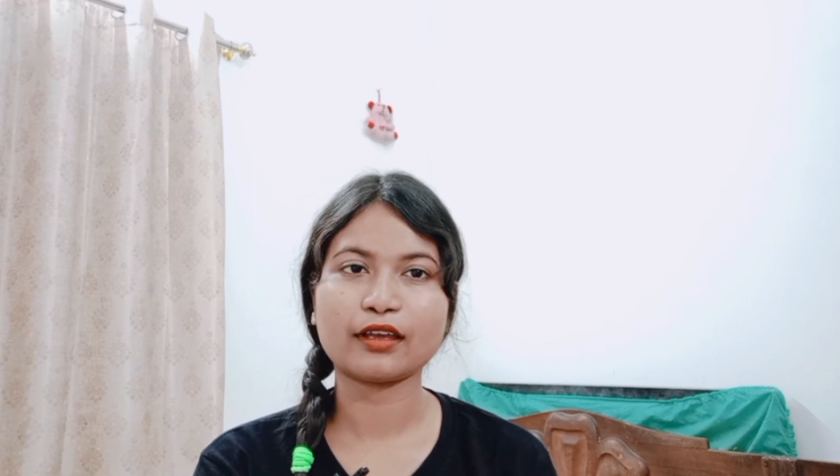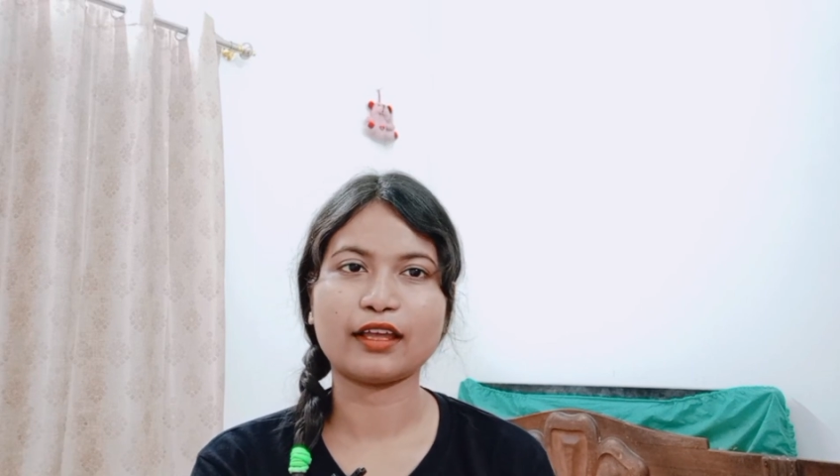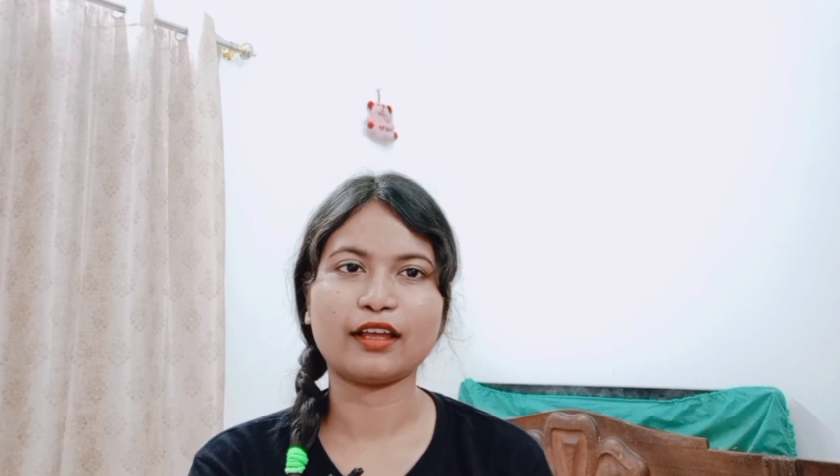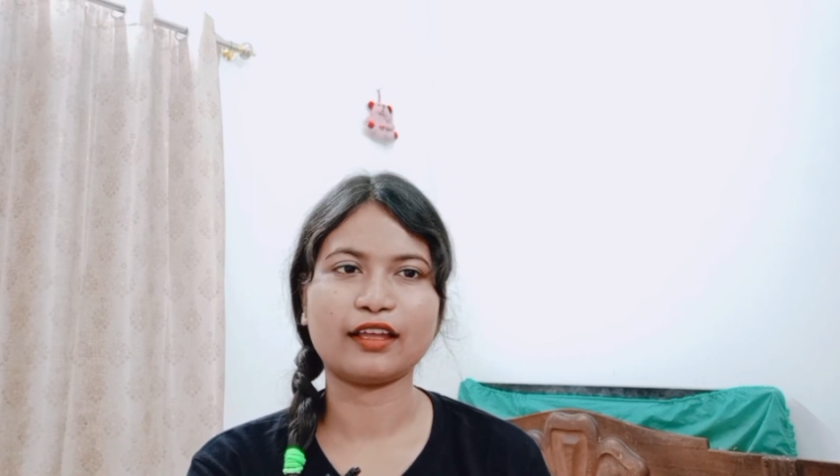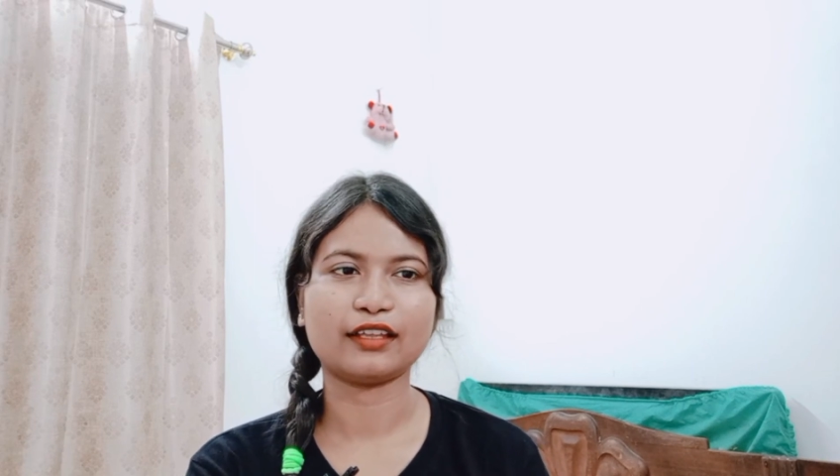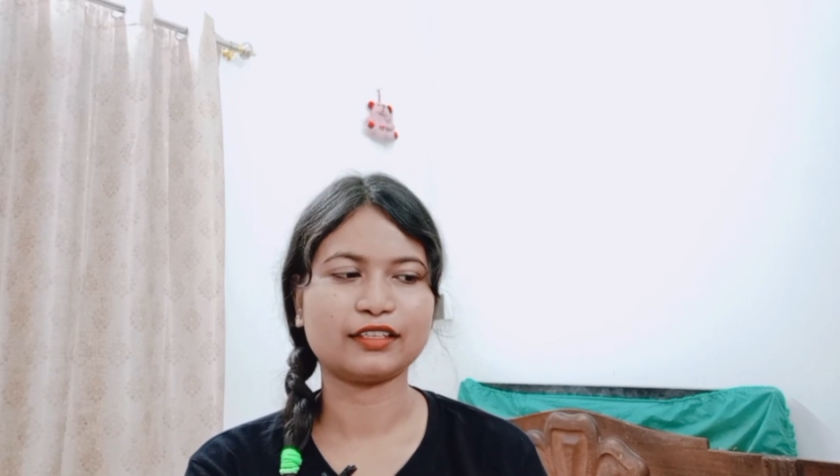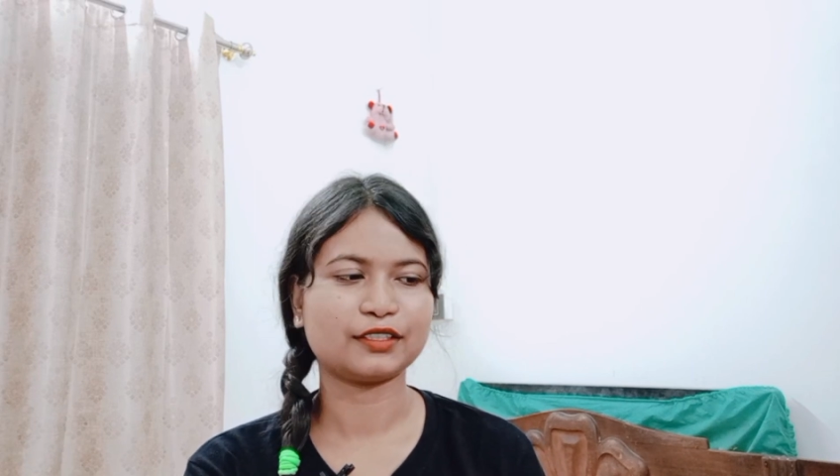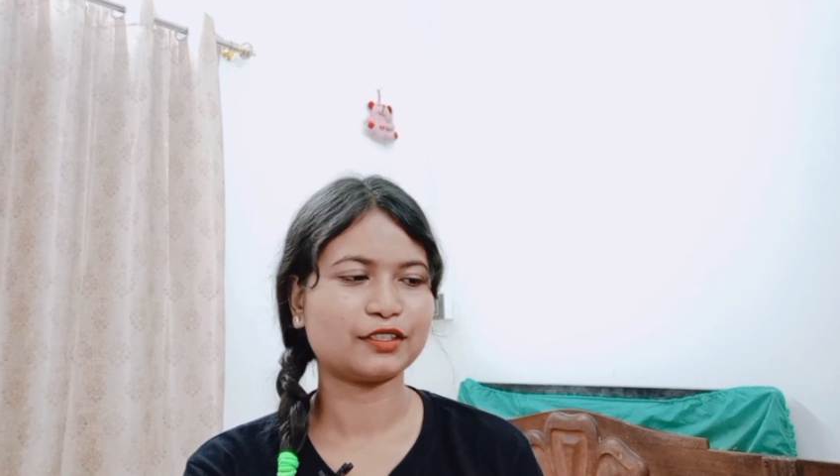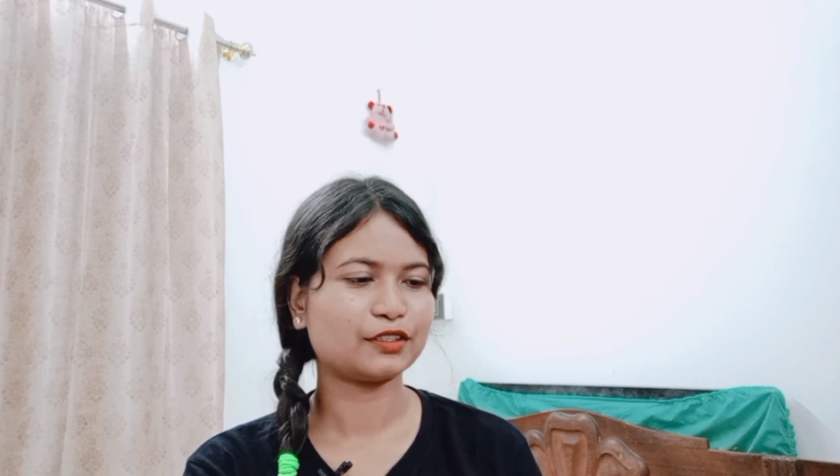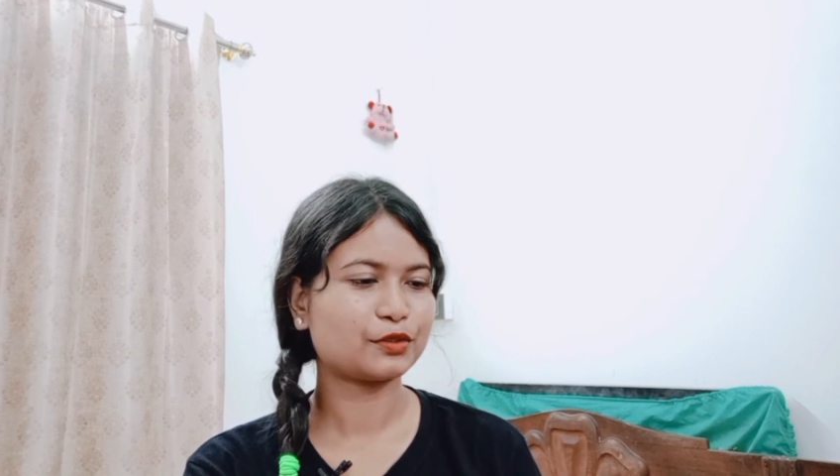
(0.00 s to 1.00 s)

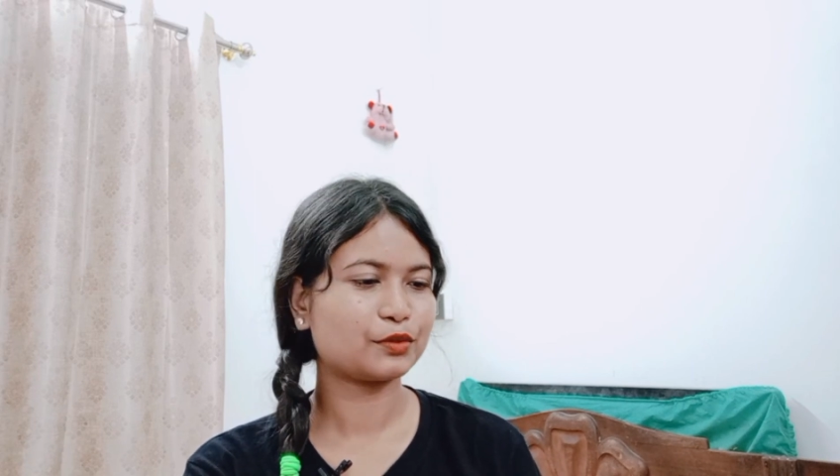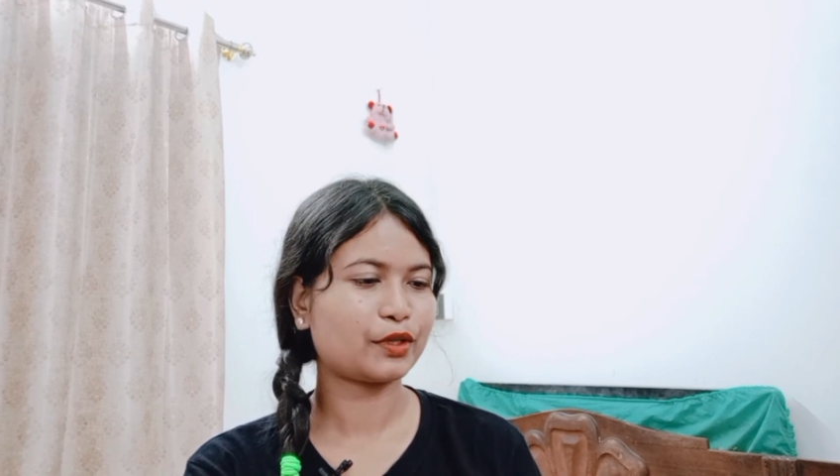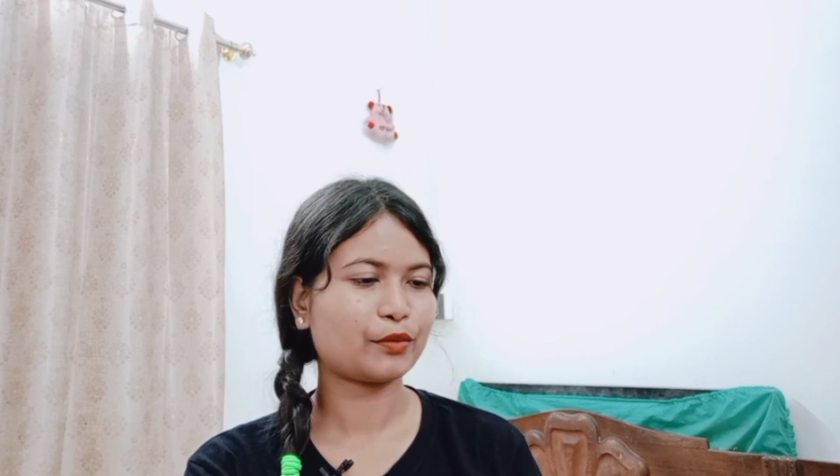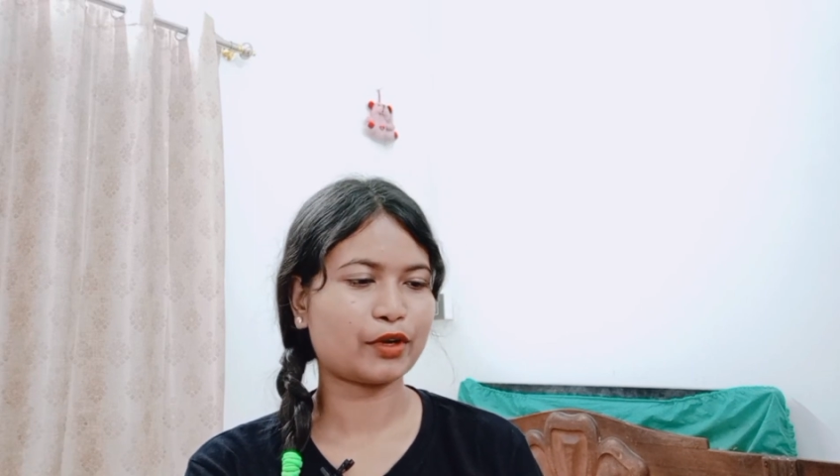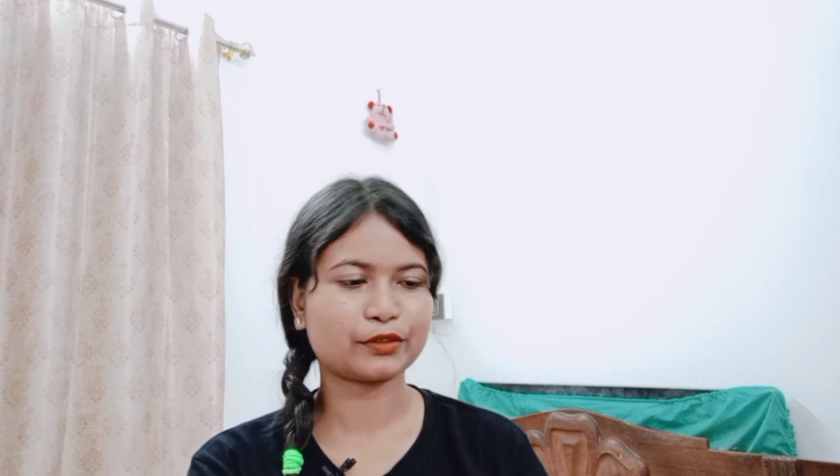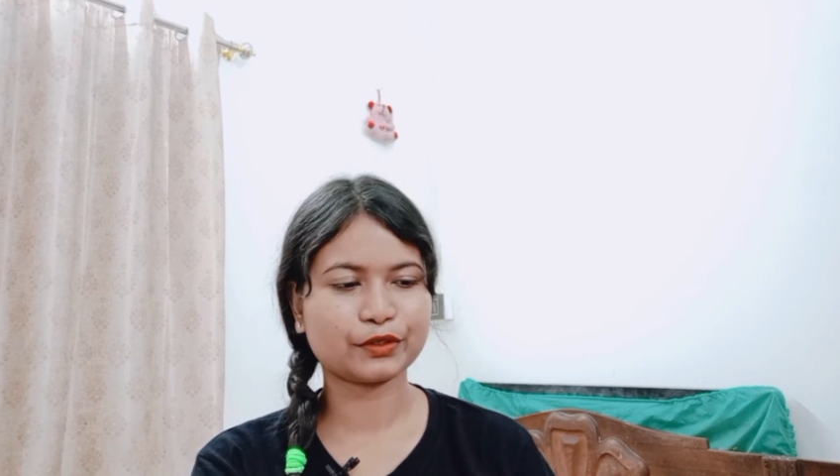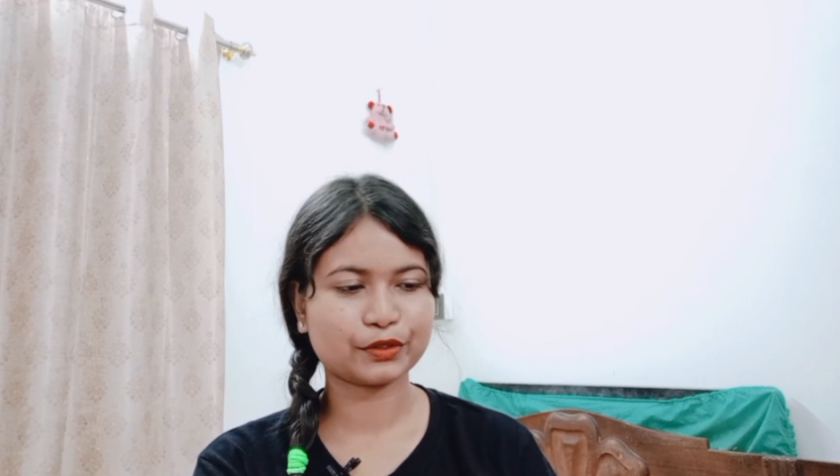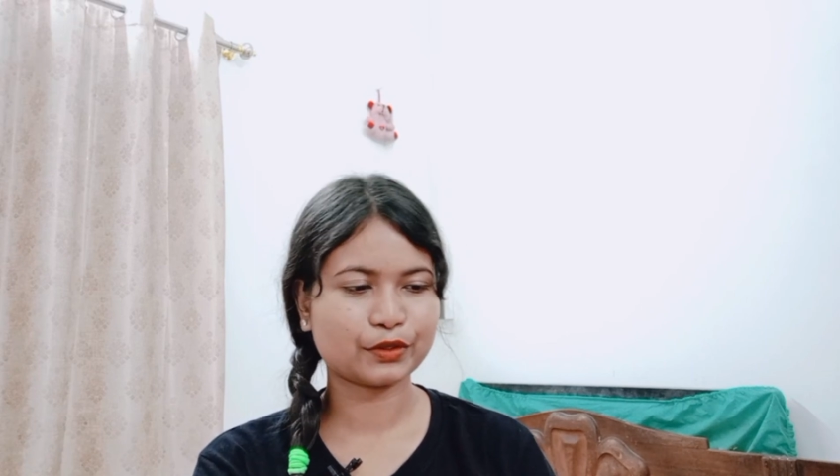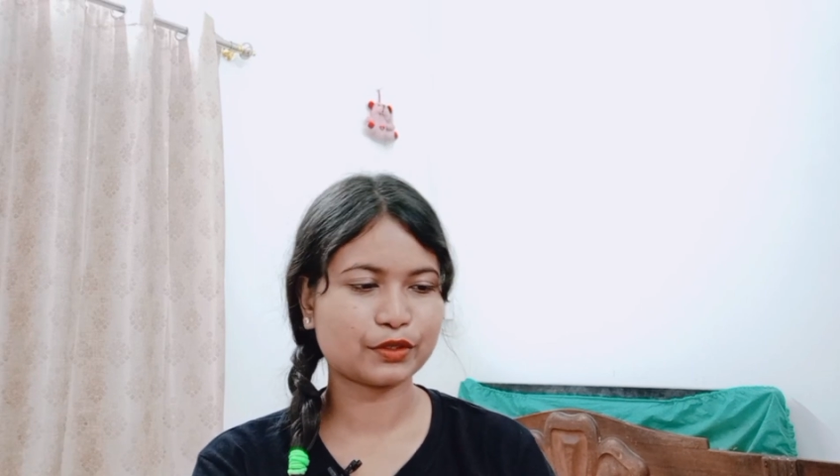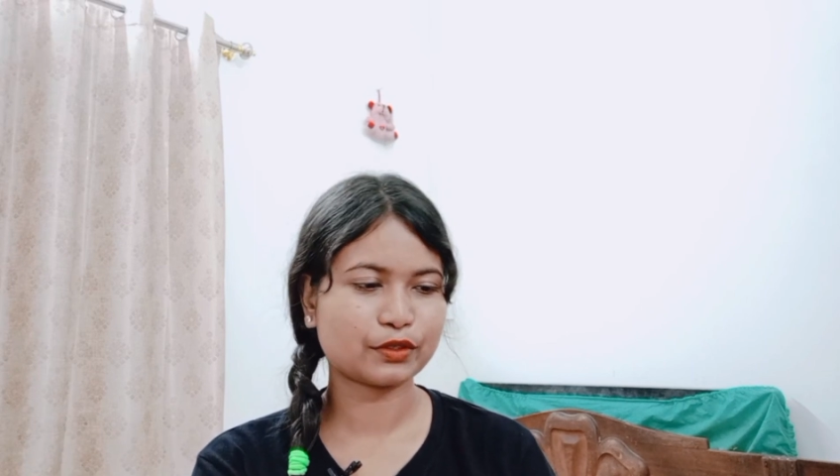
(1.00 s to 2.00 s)
and today we are going to